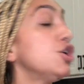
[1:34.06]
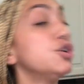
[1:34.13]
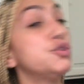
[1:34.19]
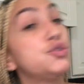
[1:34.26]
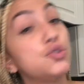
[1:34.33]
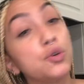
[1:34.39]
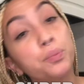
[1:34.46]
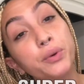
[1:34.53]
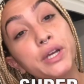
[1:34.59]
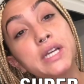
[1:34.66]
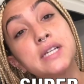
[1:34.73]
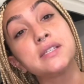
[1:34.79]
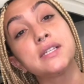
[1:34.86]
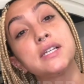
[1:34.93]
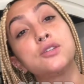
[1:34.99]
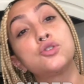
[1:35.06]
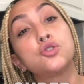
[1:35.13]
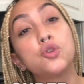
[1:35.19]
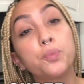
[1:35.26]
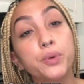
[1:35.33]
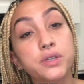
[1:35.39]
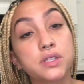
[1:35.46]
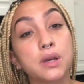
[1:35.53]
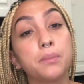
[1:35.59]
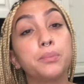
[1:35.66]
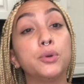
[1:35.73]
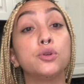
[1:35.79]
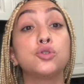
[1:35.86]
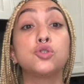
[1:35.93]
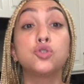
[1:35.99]
Super easy, super
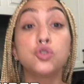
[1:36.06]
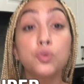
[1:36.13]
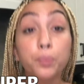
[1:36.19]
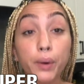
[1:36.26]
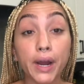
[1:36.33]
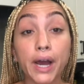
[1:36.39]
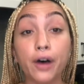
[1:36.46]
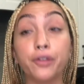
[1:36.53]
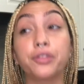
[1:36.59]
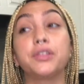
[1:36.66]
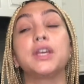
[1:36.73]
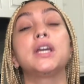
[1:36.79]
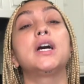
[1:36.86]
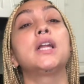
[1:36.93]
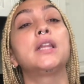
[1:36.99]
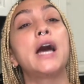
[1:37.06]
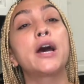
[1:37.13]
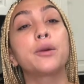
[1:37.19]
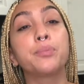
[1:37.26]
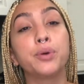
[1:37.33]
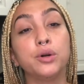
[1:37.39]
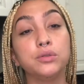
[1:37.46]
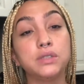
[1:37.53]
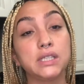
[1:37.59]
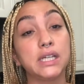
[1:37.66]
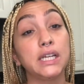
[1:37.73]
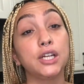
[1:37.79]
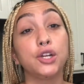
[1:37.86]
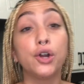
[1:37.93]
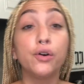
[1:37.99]
simple, super healthy, a lot of
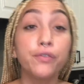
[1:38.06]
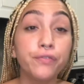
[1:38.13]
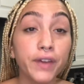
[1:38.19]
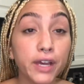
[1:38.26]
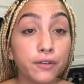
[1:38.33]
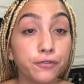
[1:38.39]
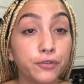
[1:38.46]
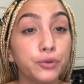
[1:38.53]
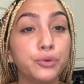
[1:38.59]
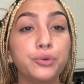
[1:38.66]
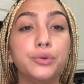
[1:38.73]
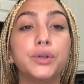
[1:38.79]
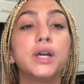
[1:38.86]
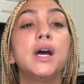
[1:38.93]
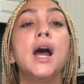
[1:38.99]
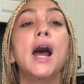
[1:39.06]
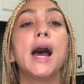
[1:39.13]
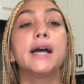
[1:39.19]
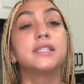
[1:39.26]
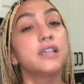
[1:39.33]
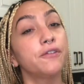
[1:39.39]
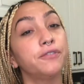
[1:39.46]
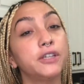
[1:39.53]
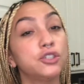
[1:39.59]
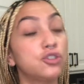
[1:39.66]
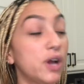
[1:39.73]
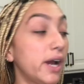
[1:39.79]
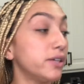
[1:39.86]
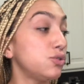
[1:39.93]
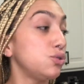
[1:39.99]
protein, no fake food. I definitely
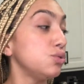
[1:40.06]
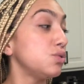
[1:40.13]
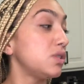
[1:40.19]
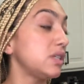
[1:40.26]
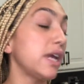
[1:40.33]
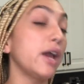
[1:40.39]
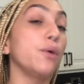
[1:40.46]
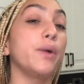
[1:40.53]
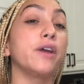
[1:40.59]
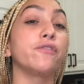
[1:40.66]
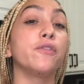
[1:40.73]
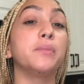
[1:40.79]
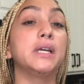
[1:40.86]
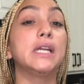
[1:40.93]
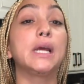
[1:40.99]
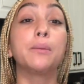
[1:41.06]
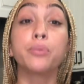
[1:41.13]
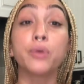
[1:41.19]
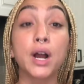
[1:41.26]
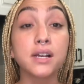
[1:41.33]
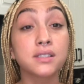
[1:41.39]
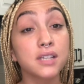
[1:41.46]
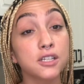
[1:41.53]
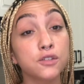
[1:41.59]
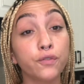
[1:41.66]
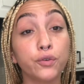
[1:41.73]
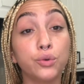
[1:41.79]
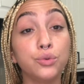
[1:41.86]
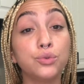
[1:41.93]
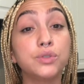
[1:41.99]
try to stay away from eating processed
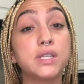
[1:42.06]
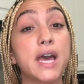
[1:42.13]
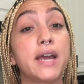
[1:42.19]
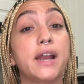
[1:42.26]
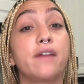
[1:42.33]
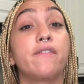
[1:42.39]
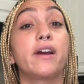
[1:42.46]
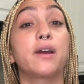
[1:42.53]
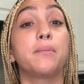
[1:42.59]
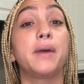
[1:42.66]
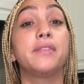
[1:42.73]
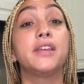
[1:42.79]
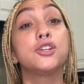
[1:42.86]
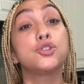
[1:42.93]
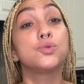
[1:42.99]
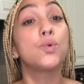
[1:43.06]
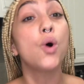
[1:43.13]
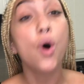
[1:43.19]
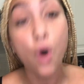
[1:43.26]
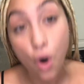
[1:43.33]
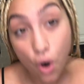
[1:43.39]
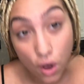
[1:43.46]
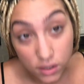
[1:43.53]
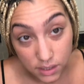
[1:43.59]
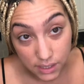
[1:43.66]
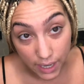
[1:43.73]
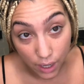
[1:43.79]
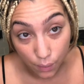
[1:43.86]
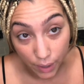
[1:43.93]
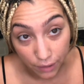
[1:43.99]
foods, and I recommend that you all
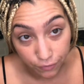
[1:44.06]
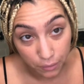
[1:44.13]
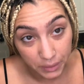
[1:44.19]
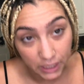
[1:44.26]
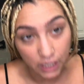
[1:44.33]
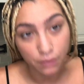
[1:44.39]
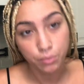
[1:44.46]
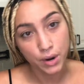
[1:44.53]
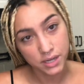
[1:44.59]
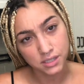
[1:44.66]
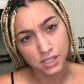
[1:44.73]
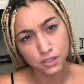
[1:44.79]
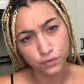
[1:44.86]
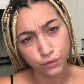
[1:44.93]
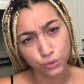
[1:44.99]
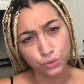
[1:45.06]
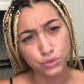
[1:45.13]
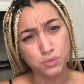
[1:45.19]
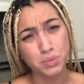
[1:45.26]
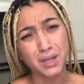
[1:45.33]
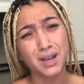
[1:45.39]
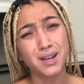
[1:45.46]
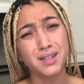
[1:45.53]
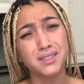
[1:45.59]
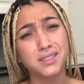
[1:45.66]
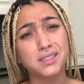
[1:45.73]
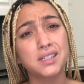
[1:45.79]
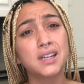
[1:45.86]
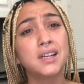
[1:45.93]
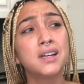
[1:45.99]
stay away from eating processed foods
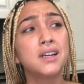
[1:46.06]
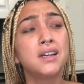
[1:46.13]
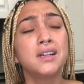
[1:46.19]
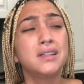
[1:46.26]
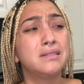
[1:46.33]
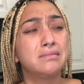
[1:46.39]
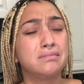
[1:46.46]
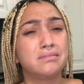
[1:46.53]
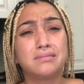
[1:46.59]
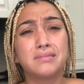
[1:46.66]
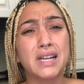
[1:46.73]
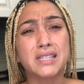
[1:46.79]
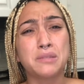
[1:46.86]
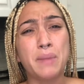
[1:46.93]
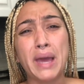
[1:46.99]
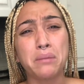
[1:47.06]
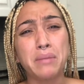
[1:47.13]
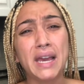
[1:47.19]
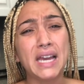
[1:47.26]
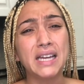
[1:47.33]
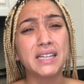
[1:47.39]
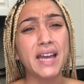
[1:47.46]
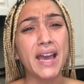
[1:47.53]
because it's man-made.